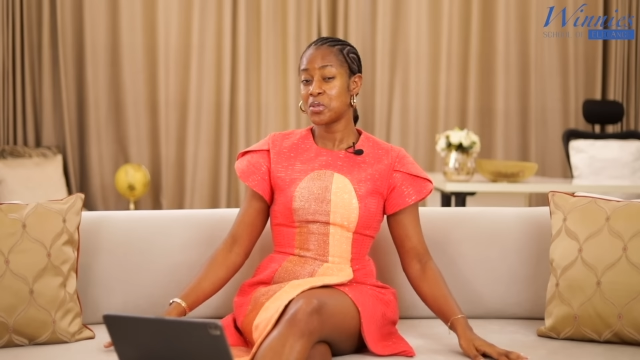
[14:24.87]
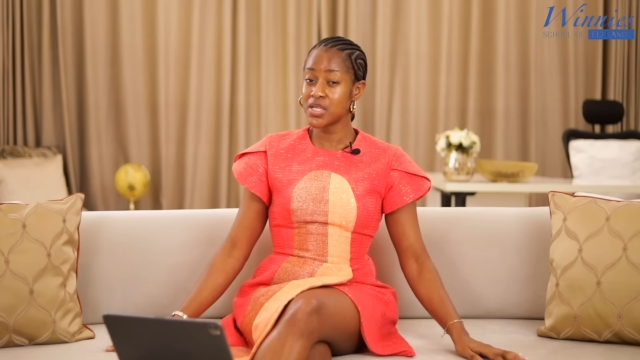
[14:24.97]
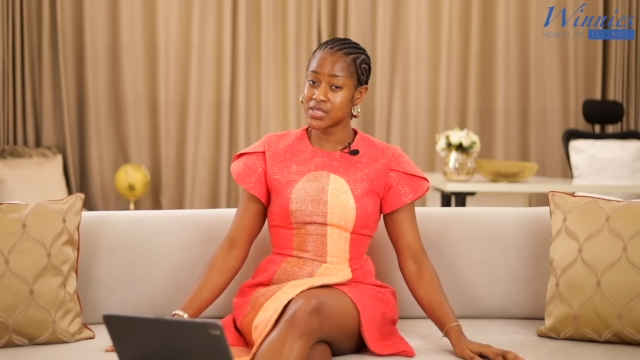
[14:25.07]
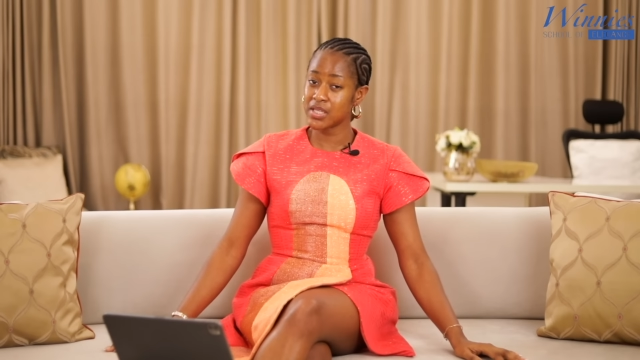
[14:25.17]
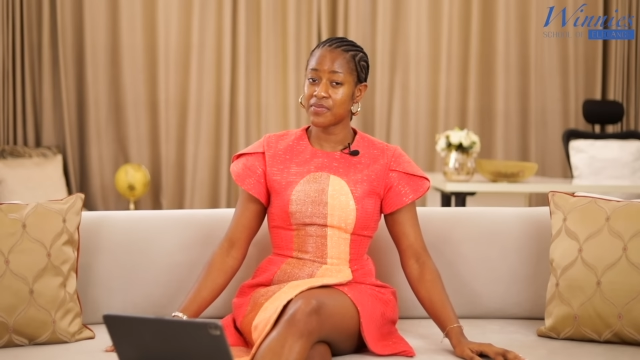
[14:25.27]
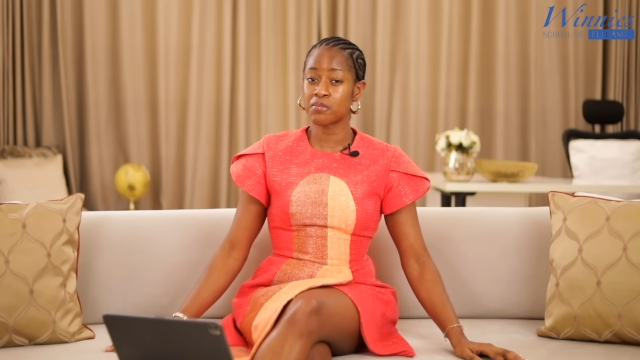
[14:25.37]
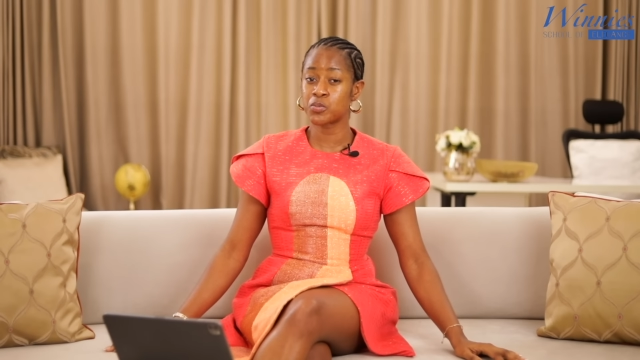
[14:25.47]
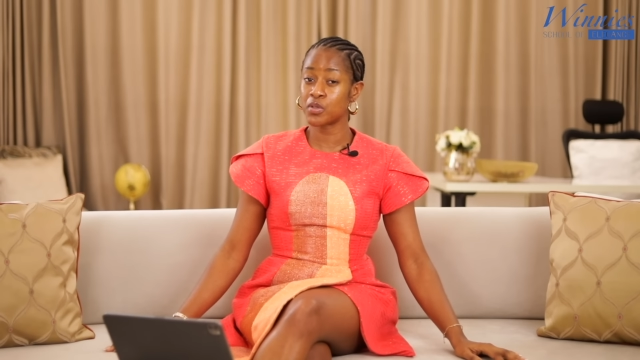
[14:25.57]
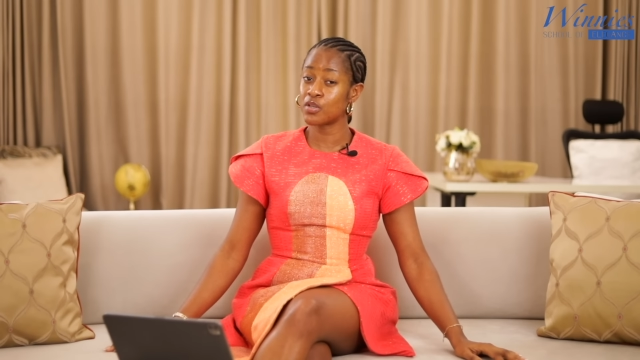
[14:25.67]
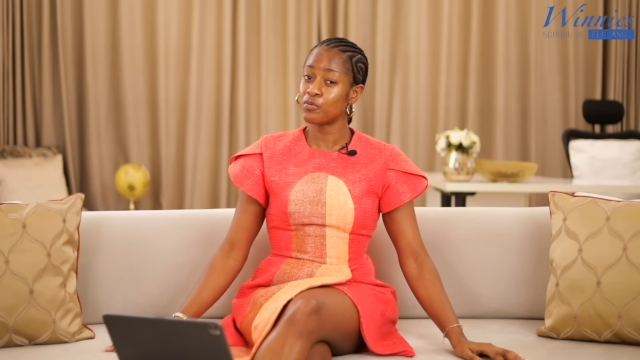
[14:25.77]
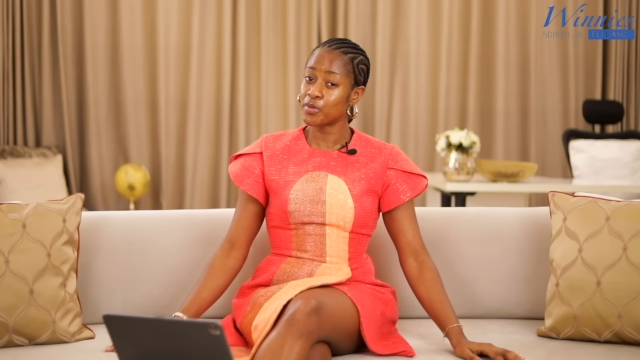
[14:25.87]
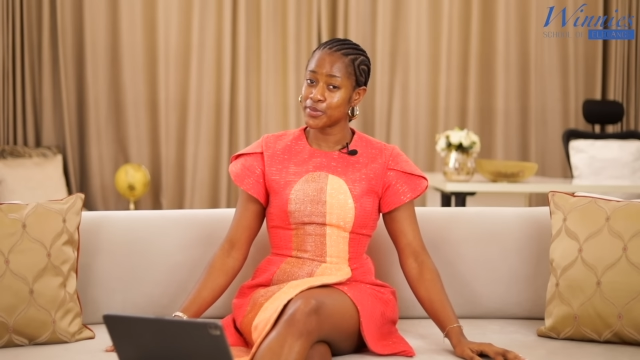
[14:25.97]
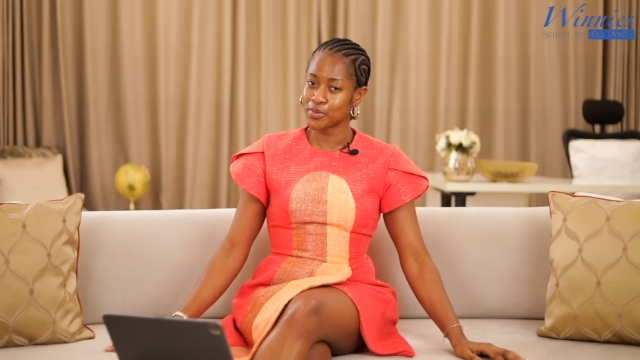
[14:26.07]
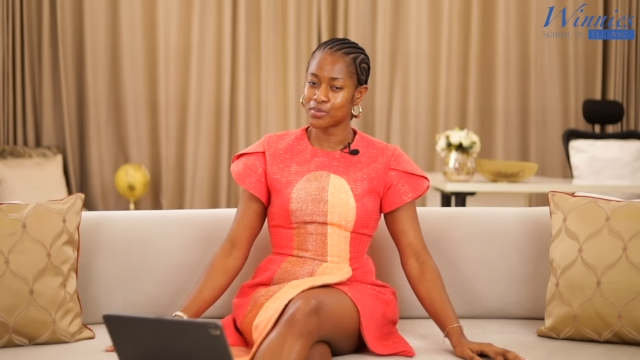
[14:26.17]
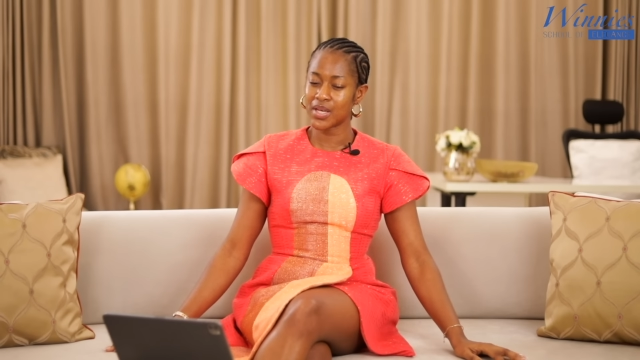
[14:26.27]
Please, if I'm speaking for
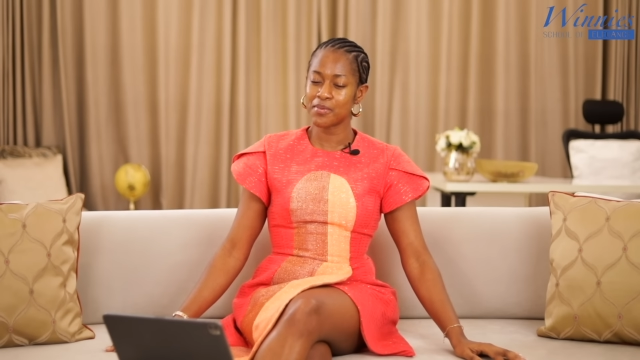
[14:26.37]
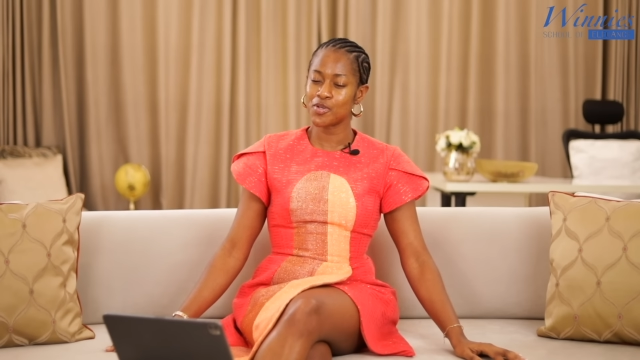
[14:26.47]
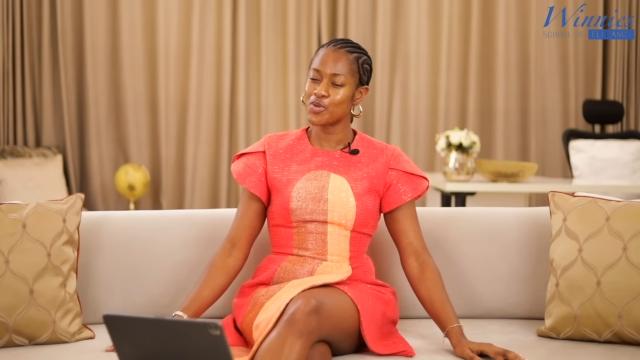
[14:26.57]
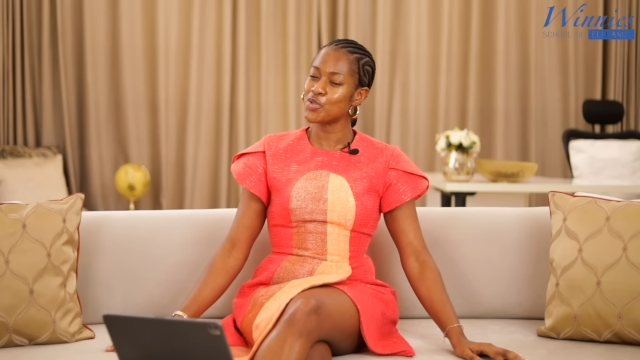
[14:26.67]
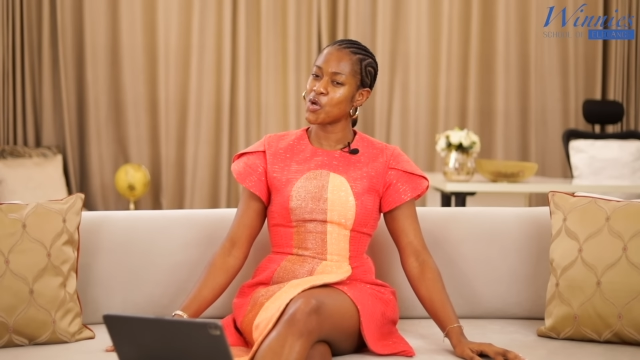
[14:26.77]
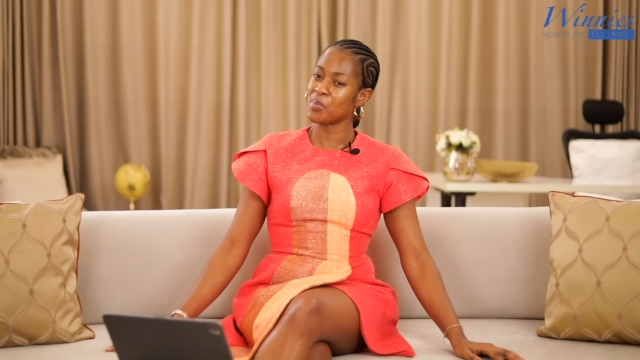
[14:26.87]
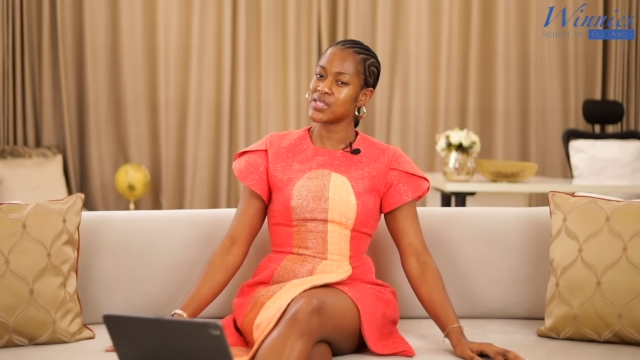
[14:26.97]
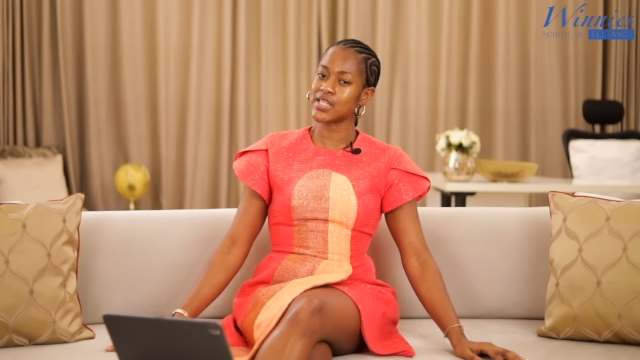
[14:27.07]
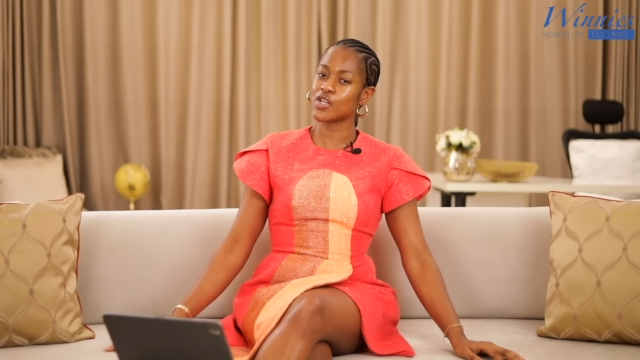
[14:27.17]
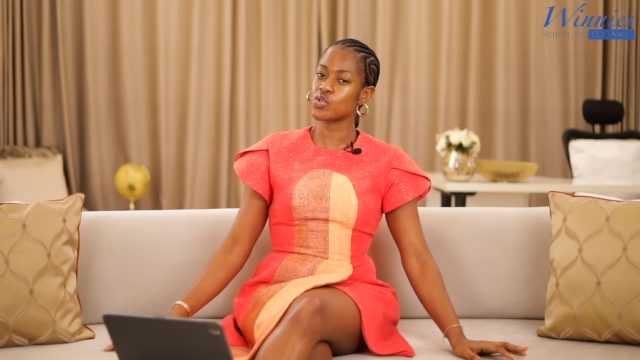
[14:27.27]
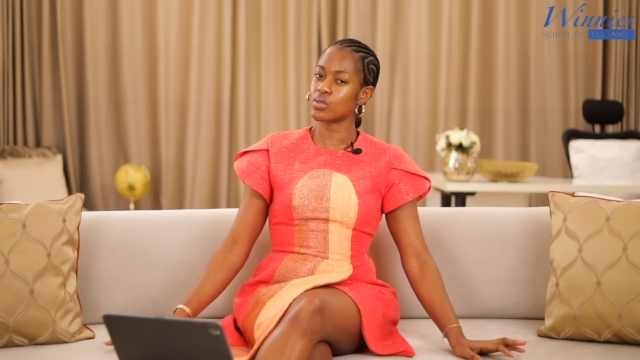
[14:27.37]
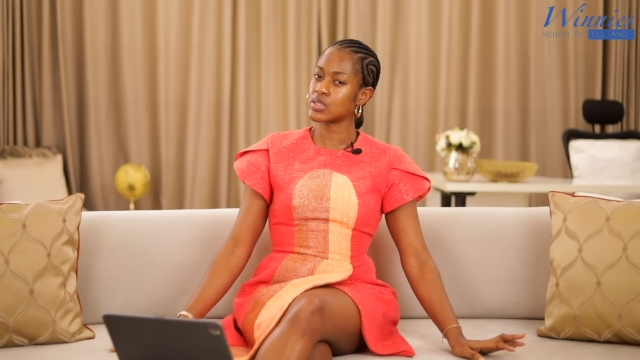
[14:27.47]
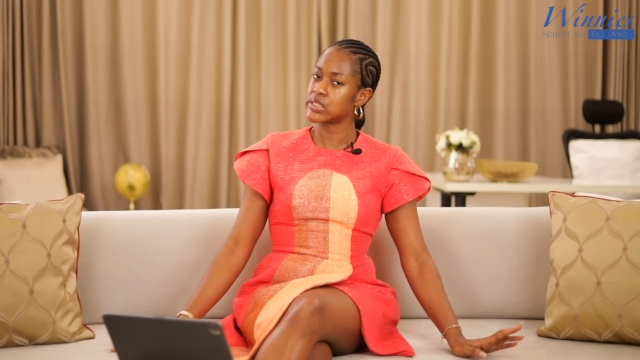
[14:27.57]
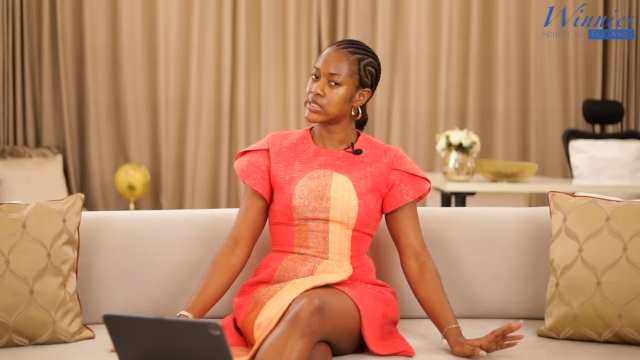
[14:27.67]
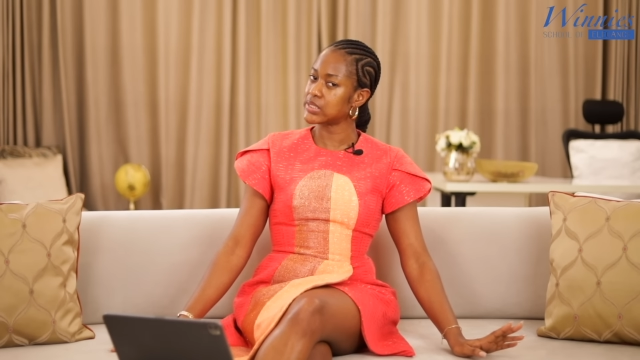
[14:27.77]
you, let me know in the comment section
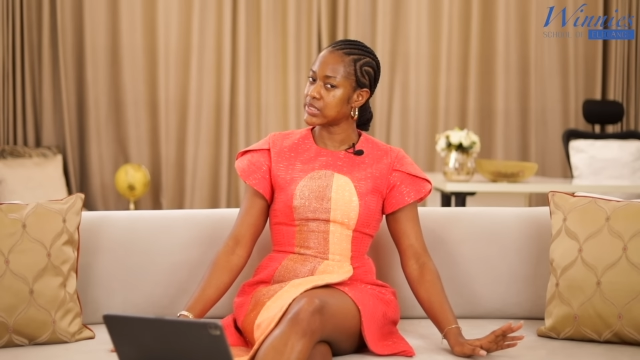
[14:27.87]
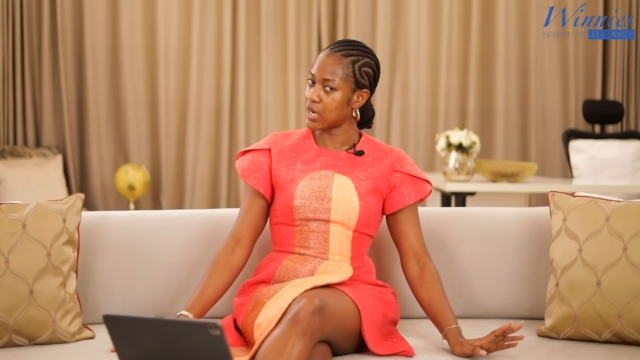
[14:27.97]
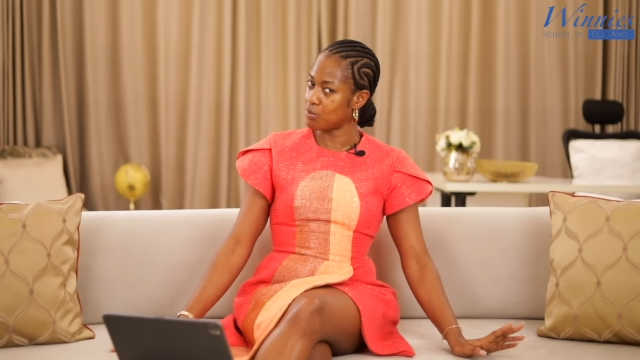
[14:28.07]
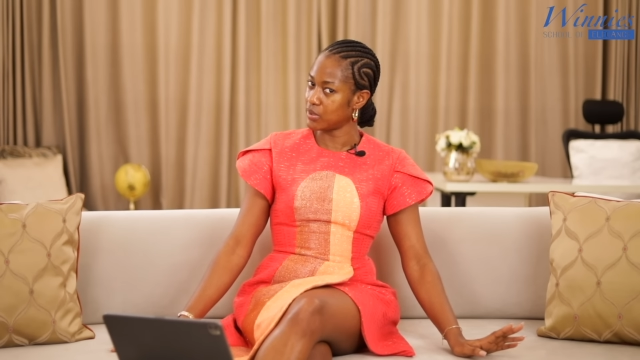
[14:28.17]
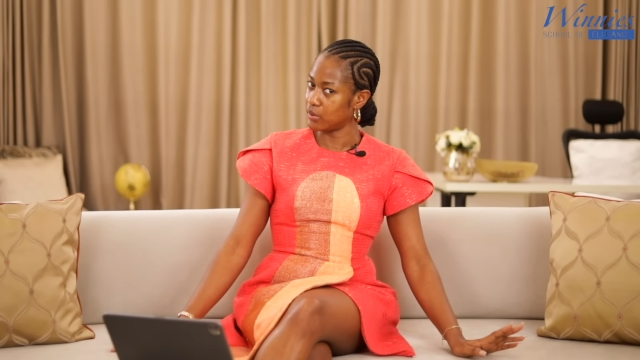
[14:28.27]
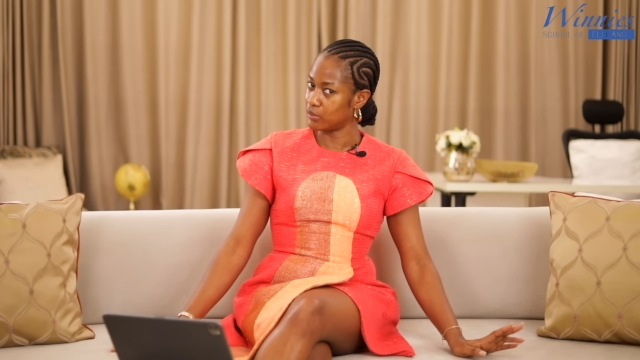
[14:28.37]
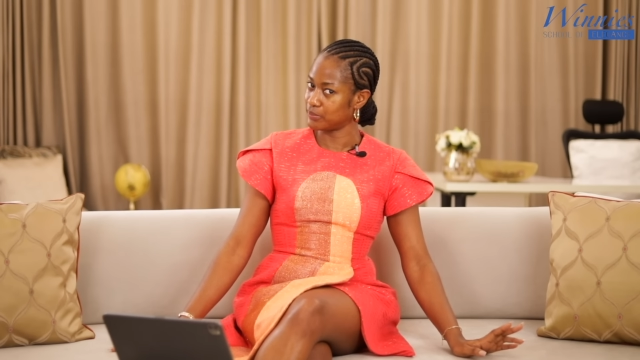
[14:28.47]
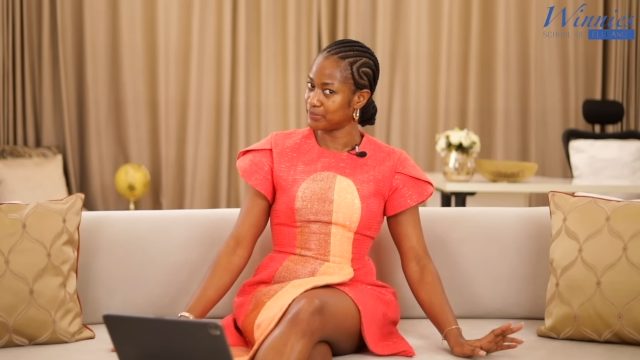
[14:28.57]
down below.